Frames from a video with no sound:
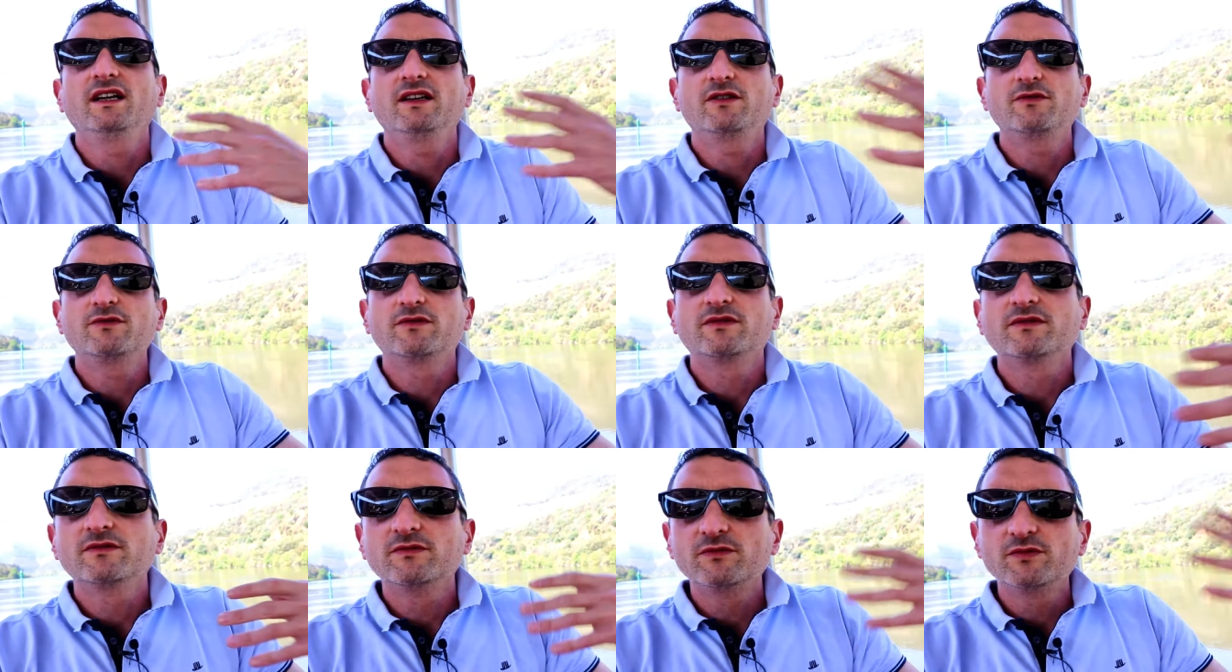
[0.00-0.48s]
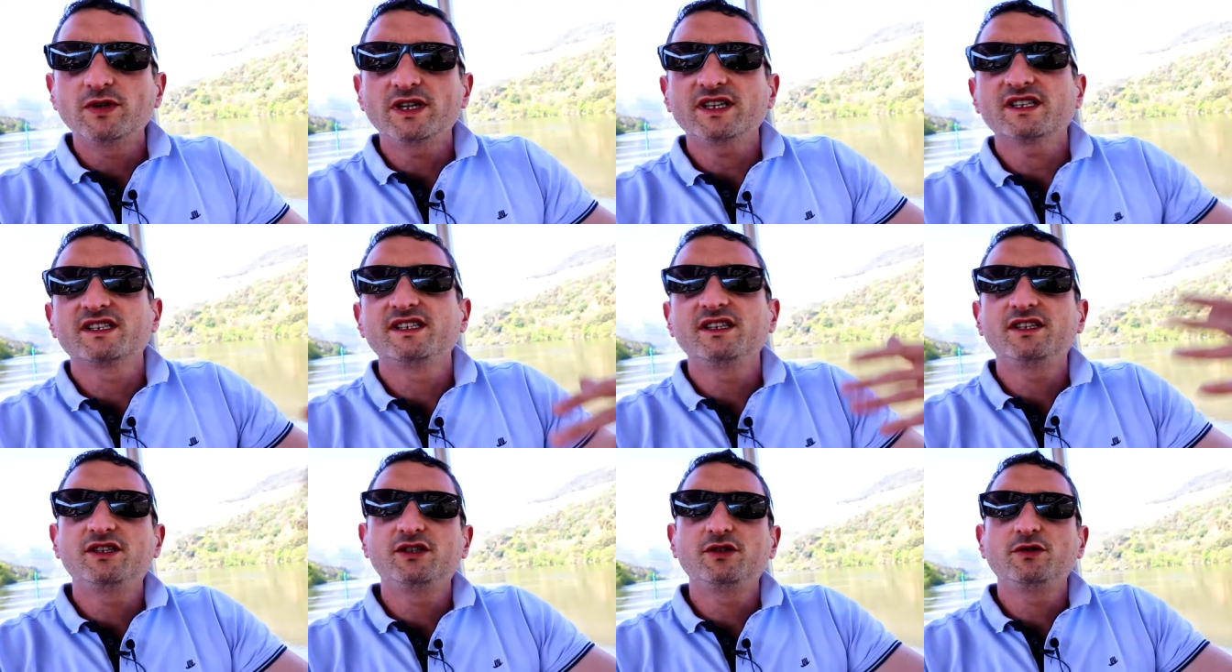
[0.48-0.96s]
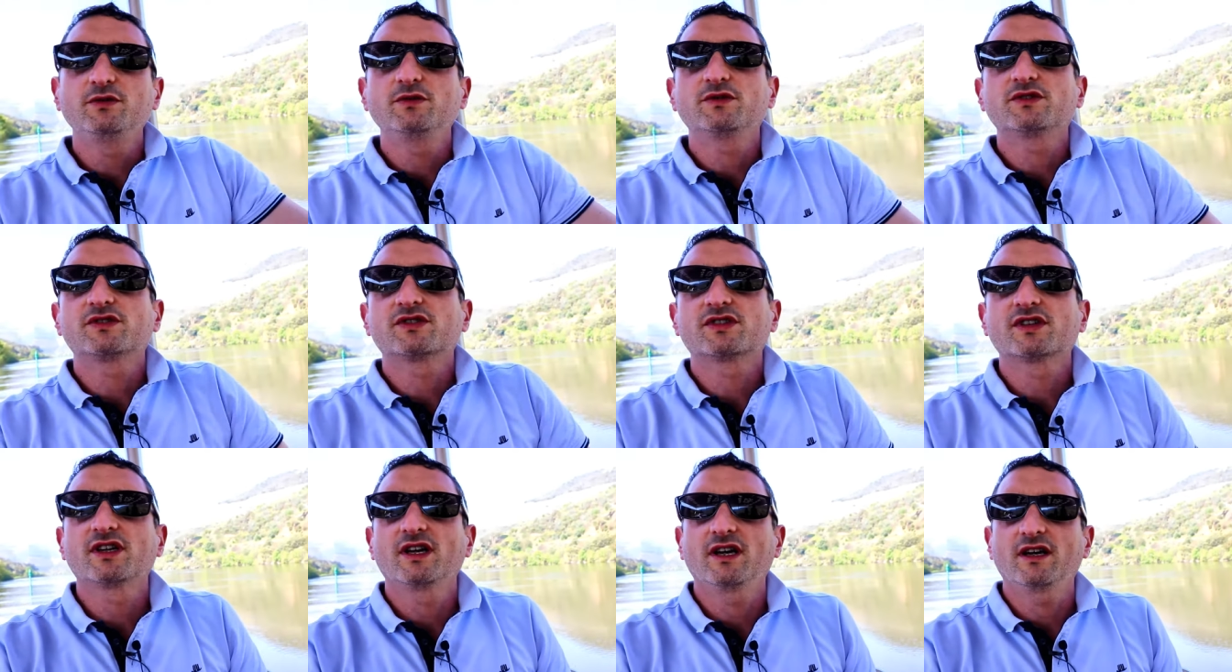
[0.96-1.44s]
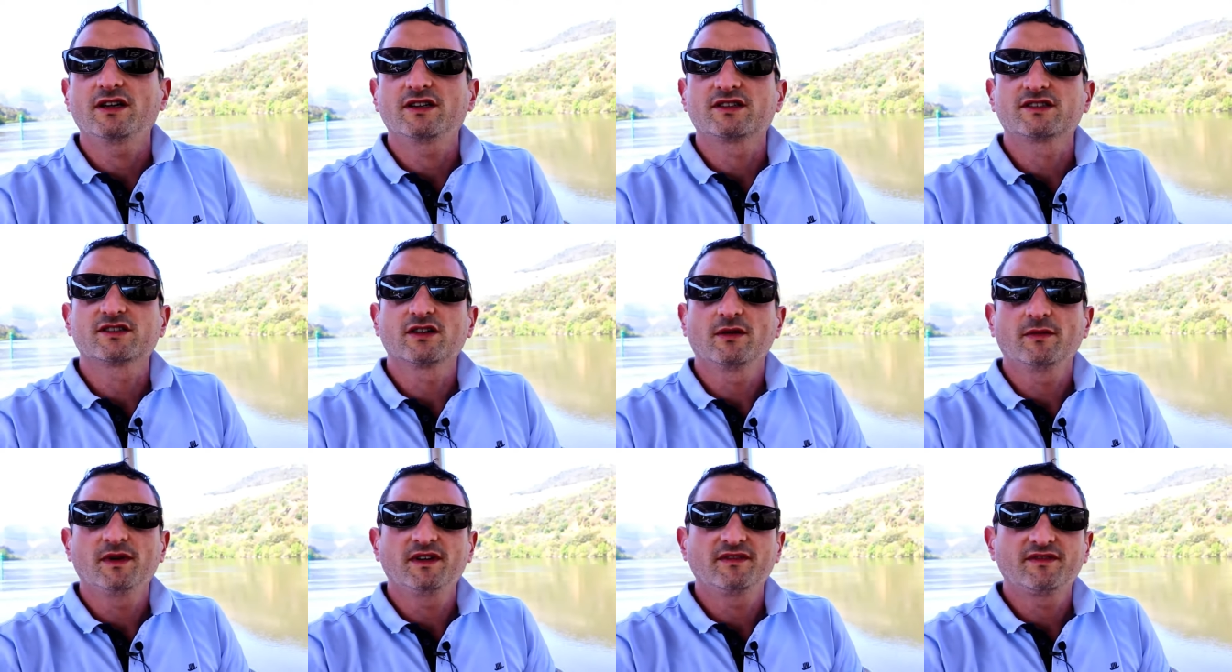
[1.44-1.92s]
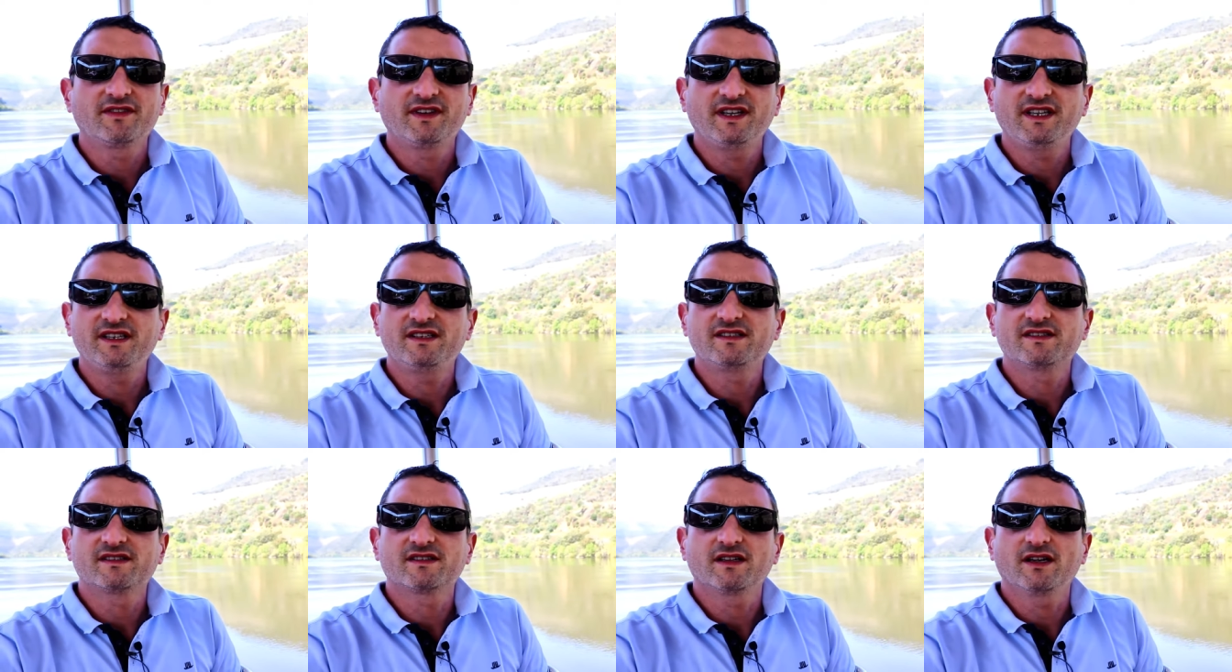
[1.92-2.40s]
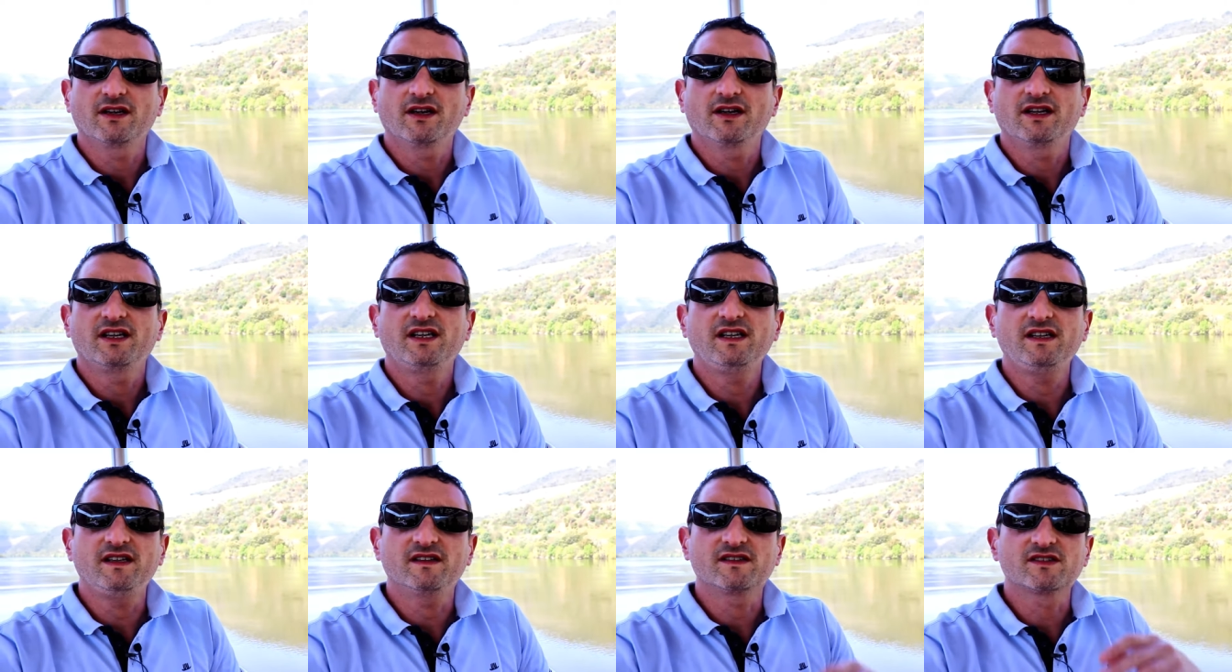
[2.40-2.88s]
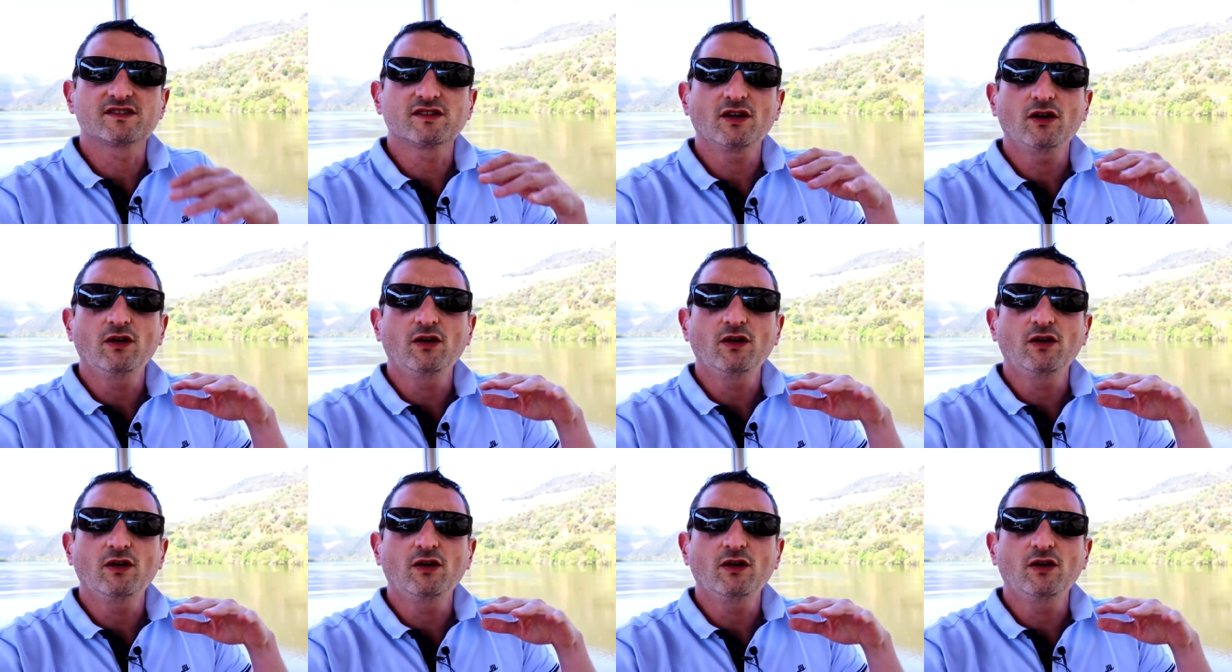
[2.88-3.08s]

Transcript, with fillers: it restitutes uh, some of this uh, heat.